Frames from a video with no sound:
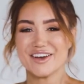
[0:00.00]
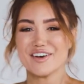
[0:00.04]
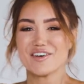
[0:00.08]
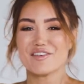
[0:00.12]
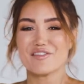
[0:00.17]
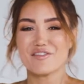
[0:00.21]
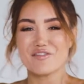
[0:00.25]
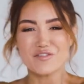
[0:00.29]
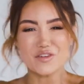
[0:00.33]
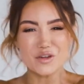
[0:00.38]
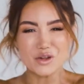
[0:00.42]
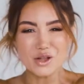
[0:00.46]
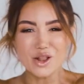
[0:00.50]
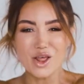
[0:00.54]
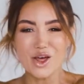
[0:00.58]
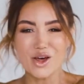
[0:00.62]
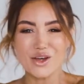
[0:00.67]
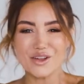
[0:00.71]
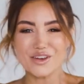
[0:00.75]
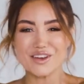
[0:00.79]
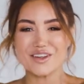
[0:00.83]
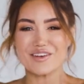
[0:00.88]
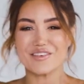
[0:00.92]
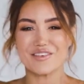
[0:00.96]

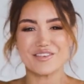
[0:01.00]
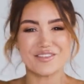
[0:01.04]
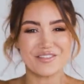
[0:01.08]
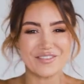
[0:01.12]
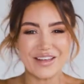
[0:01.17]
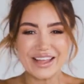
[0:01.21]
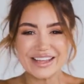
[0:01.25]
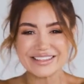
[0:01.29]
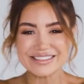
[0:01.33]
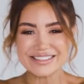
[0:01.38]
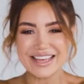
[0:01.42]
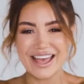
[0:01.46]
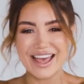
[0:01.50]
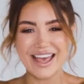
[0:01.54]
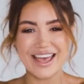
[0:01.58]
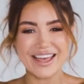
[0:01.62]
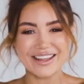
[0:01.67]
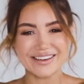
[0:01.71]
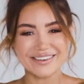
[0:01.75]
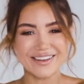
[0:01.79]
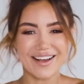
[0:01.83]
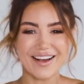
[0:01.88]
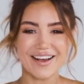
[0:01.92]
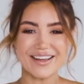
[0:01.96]
full-on fake
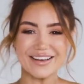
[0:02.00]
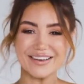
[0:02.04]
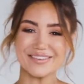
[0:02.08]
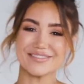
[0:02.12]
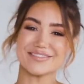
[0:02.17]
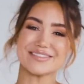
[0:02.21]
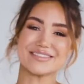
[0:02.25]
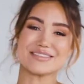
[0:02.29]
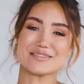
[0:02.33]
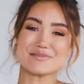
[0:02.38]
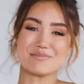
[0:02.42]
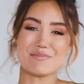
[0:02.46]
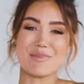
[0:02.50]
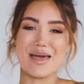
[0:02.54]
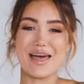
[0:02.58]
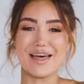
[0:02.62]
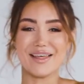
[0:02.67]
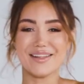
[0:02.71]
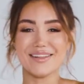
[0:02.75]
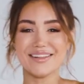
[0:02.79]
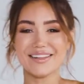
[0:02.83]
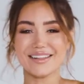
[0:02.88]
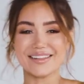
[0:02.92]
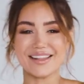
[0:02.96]
tan kind of
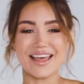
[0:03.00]
smell.